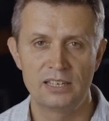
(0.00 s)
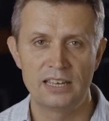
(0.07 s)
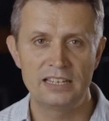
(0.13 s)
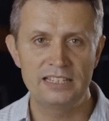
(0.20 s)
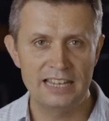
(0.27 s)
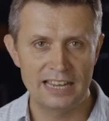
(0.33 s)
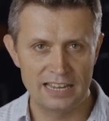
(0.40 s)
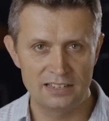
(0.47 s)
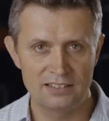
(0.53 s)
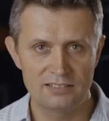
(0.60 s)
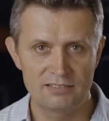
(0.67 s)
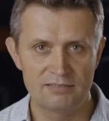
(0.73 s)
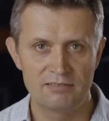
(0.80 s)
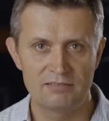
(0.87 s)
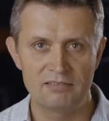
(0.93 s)

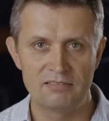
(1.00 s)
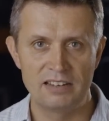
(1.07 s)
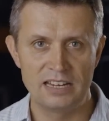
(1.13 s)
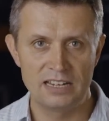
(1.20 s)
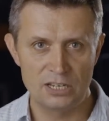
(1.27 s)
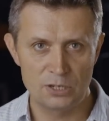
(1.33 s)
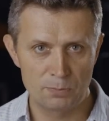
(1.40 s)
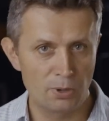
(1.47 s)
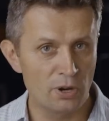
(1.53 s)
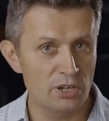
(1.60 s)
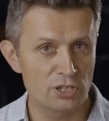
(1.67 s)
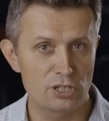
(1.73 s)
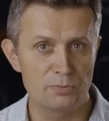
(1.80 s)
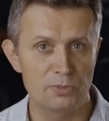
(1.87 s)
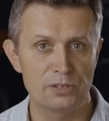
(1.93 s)
Again, it is
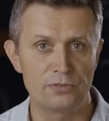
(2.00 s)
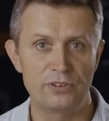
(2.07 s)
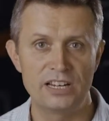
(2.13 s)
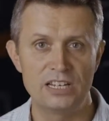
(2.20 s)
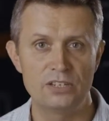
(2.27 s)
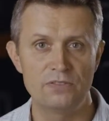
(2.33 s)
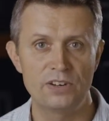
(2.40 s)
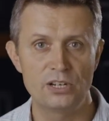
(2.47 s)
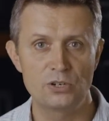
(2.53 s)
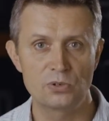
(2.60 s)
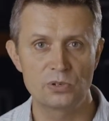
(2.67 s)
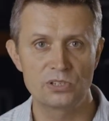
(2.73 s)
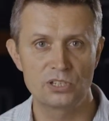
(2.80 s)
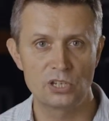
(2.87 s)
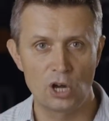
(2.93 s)
possible for
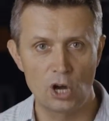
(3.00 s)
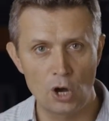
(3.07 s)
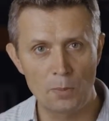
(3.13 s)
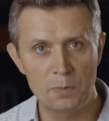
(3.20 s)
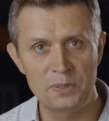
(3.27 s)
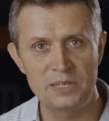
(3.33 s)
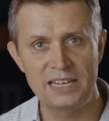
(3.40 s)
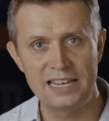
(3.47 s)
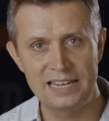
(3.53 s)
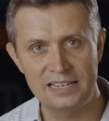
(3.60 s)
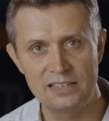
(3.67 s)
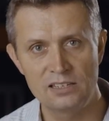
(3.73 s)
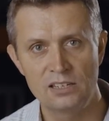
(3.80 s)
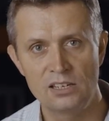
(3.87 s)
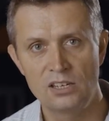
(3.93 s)
individuals to opt
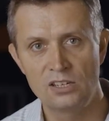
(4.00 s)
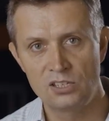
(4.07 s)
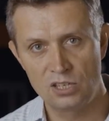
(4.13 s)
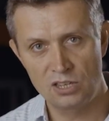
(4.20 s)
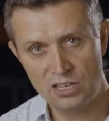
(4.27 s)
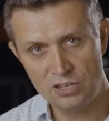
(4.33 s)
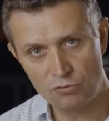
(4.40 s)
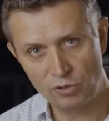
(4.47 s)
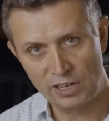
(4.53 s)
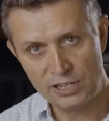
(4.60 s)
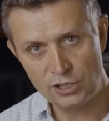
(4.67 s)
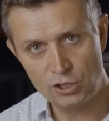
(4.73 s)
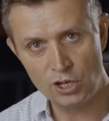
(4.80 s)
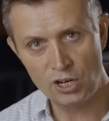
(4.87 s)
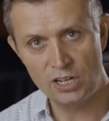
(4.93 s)
in to this
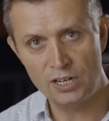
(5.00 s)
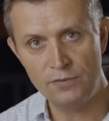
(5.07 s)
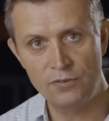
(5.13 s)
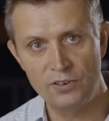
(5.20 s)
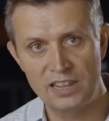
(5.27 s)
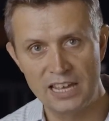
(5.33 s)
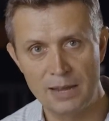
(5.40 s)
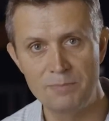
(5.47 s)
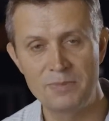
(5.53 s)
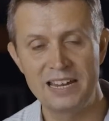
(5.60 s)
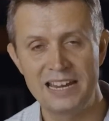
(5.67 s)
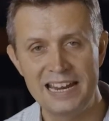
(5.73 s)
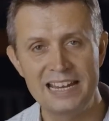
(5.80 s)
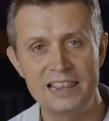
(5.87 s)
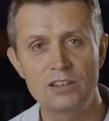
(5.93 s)
right journey for
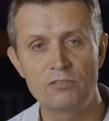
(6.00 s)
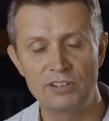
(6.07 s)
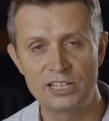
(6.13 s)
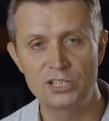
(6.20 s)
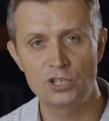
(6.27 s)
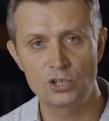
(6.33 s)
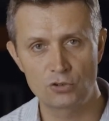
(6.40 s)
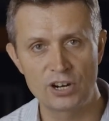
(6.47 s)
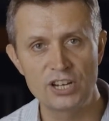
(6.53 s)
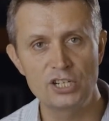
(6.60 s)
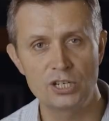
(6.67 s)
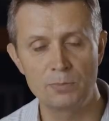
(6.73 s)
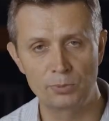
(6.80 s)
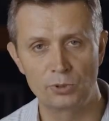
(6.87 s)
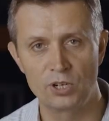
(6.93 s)
them in the
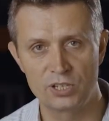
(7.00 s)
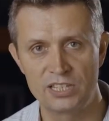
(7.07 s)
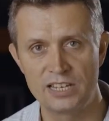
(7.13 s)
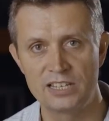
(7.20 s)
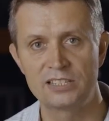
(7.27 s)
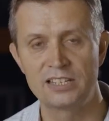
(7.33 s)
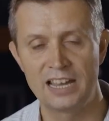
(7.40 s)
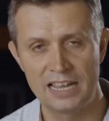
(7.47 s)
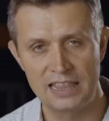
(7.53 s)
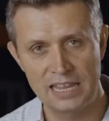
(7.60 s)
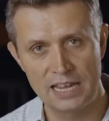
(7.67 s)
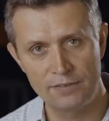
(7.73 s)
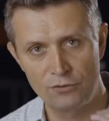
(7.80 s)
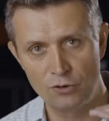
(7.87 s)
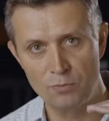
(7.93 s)
registration process and
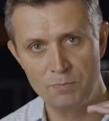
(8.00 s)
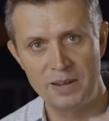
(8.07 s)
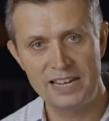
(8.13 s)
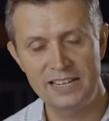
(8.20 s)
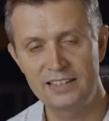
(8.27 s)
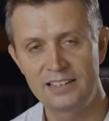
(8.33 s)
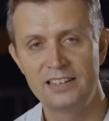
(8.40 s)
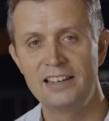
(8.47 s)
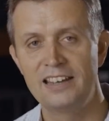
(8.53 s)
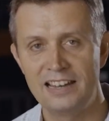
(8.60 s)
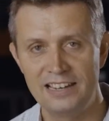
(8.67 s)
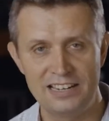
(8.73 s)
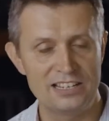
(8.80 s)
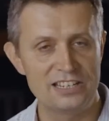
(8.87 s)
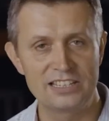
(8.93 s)
therefore make
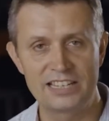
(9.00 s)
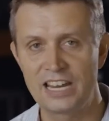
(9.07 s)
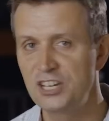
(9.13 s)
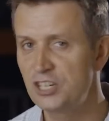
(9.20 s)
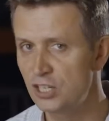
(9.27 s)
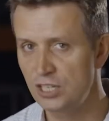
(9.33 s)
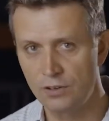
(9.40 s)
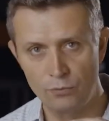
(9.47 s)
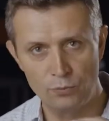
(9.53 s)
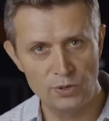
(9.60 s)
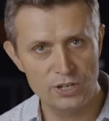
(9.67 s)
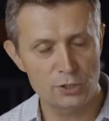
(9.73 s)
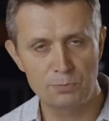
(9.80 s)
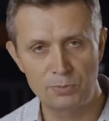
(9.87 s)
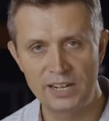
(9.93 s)
an indication of
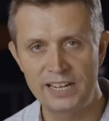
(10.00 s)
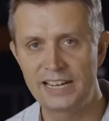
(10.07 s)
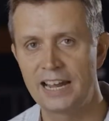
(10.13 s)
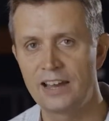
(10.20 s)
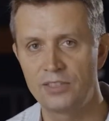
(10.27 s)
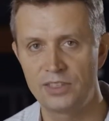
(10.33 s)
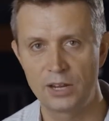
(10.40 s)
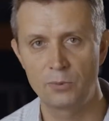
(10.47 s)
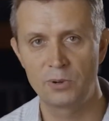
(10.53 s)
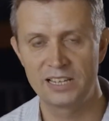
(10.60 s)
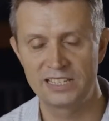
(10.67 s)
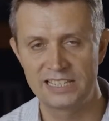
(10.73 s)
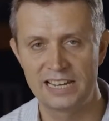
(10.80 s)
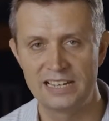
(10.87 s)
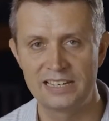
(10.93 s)
which breakout they will
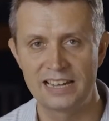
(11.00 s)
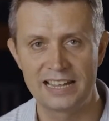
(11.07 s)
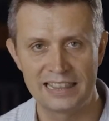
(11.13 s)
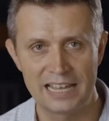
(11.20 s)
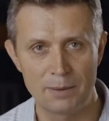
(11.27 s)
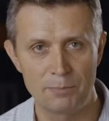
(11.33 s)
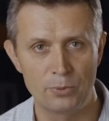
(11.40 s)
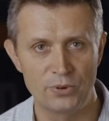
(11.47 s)
attend at that